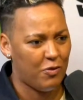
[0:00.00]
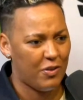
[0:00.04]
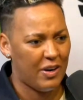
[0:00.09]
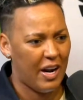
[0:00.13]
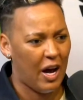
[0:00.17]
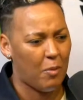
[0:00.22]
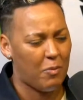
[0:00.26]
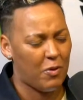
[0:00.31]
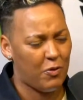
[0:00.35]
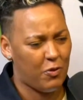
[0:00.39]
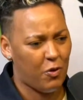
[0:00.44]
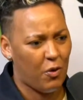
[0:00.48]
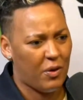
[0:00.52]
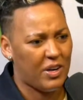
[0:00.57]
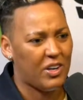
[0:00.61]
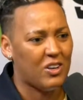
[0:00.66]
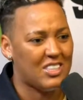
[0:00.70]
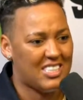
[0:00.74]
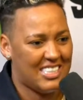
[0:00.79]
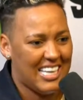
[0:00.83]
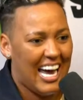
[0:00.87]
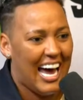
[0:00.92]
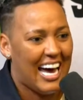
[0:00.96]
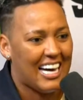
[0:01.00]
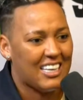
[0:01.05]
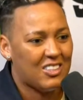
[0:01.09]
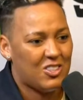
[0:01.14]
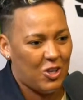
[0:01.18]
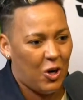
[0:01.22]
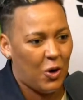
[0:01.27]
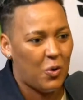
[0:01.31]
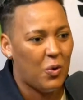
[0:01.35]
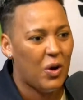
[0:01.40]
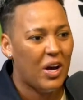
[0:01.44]
an hour before he got sacked.
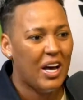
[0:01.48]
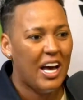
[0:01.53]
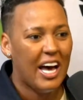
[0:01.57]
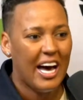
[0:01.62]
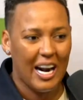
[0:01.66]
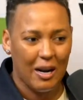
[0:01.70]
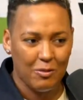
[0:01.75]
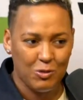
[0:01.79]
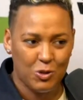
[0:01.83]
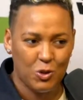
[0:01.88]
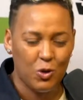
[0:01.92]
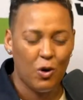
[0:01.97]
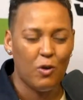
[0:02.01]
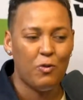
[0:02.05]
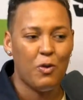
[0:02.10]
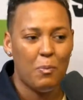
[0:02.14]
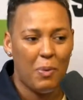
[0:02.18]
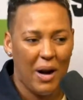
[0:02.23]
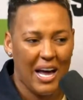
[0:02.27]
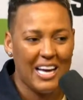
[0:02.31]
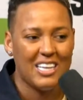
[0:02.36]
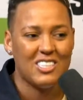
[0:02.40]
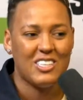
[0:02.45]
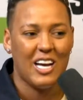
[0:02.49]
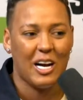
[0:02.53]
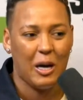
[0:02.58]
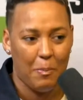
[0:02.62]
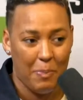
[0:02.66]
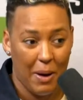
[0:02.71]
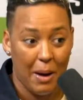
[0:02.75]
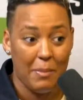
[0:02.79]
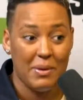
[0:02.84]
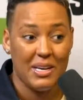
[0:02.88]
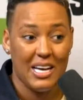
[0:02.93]
So, and I'm sure for players like
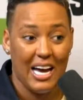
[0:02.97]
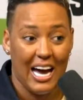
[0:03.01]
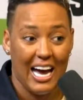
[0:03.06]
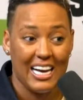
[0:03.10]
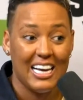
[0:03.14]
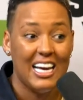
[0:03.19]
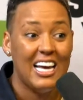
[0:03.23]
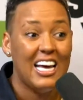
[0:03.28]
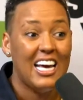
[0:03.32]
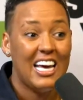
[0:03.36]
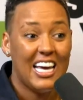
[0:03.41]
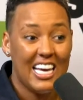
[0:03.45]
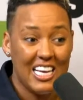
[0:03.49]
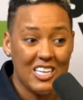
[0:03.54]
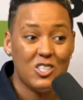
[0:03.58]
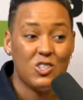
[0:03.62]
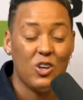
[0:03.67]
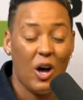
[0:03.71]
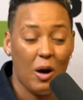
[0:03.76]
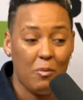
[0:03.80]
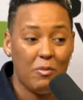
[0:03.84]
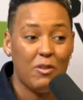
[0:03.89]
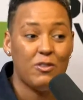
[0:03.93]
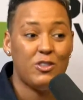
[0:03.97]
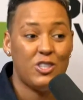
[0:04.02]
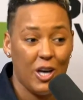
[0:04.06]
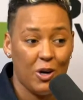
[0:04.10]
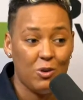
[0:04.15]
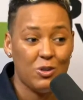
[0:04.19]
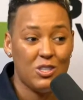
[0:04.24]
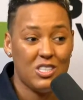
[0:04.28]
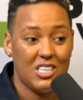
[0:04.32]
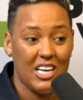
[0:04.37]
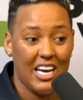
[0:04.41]
Aubameyang, he signed with
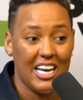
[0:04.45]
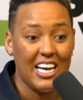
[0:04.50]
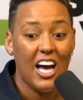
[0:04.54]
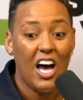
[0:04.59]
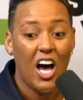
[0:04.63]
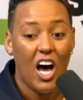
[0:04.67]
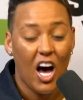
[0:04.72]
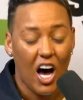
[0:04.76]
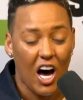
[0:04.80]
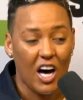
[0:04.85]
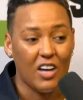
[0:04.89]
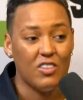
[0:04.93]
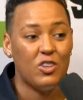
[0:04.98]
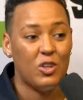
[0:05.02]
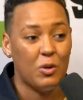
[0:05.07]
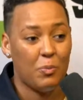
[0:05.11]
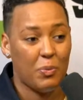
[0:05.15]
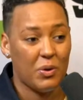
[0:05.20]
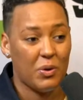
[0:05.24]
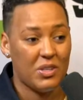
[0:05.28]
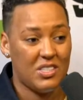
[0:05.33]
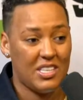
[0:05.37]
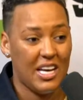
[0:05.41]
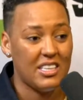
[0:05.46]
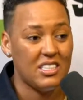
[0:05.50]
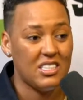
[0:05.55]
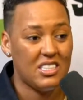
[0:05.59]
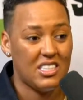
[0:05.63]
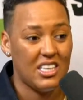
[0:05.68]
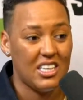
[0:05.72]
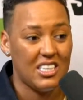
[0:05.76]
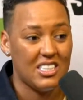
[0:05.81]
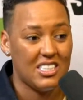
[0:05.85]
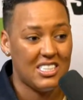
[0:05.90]
Chelsea under the
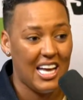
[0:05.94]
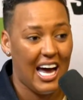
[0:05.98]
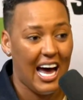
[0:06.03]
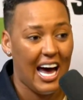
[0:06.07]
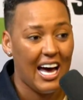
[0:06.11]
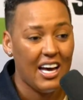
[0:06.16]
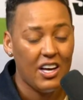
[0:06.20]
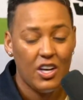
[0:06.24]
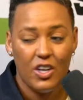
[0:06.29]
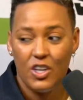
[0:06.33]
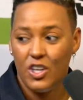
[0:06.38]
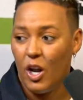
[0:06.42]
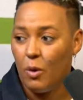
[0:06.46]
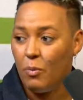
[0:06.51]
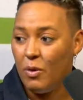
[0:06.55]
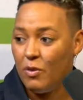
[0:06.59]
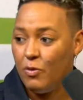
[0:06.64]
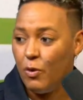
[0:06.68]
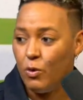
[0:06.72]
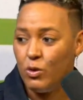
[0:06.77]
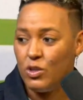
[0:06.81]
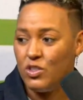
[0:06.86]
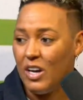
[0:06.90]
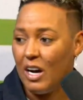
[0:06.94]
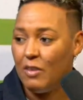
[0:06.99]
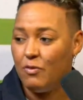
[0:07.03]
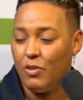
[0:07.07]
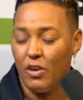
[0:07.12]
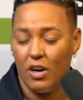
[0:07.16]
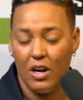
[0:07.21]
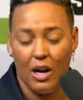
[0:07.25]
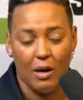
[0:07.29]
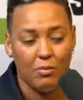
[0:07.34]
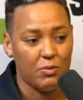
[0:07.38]
pretenses that, we've all signed for
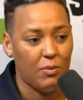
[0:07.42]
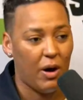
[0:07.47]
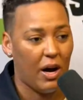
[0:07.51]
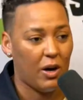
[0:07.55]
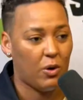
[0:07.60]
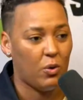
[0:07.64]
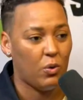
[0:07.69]
clubs, Michael,